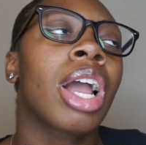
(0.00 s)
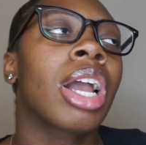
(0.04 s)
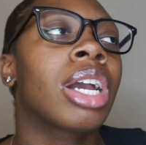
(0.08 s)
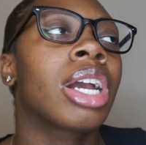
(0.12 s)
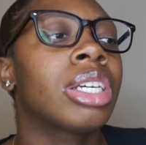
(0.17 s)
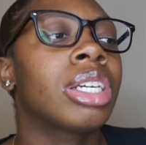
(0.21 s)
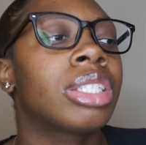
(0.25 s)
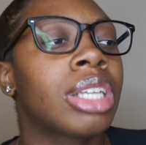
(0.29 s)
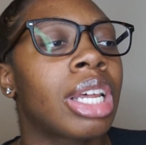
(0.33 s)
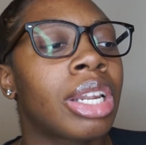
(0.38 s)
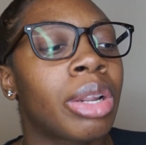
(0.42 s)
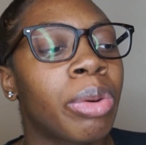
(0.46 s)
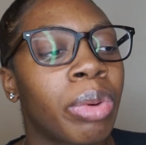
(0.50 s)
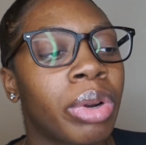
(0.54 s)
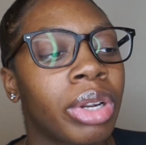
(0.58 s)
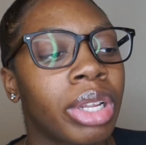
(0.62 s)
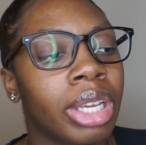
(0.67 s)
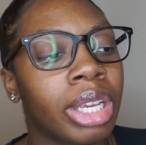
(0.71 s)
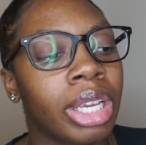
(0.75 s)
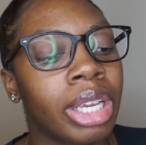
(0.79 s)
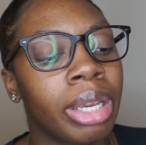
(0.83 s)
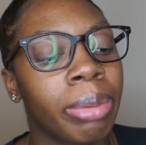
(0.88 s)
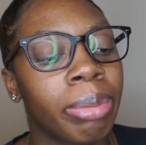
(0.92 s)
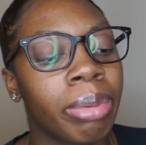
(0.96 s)
because i don't want to
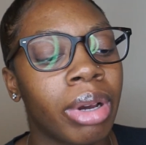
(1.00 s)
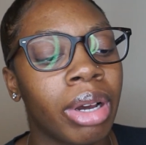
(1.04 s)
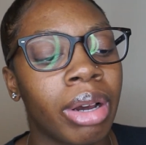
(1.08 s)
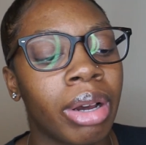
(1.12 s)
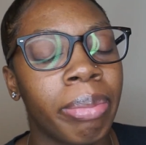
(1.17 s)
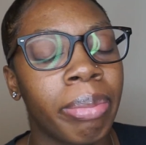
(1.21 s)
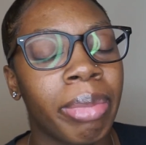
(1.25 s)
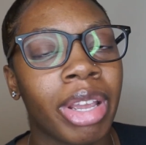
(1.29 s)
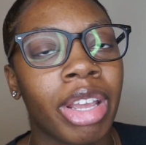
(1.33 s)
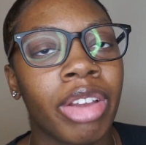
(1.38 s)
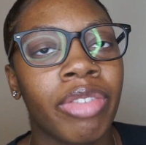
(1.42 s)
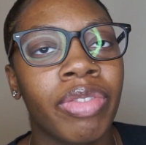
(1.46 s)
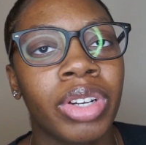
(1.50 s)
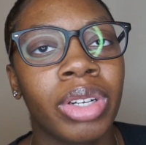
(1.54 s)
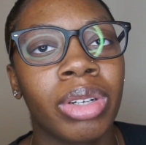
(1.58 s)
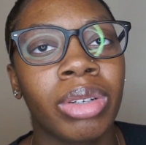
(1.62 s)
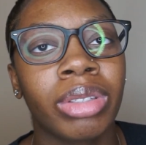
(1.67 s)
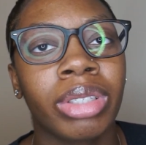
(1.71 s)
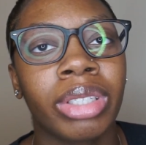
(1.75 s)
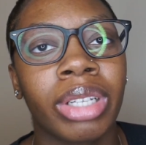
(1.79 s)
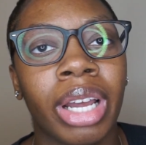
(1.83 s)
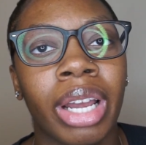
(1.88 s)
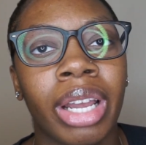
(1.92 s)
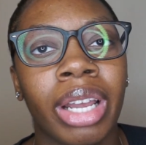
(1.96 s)
keep um, making
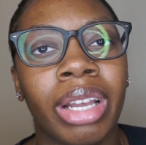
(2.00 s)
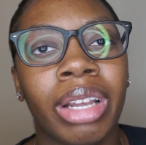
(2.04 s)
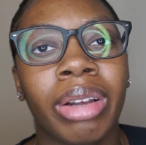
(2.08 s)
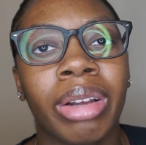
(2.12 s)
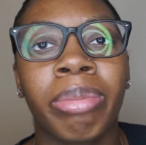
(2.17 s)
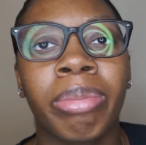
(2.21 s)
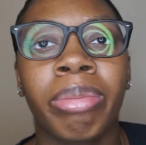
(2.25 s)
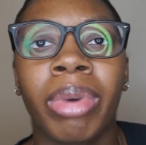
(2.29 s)
videos like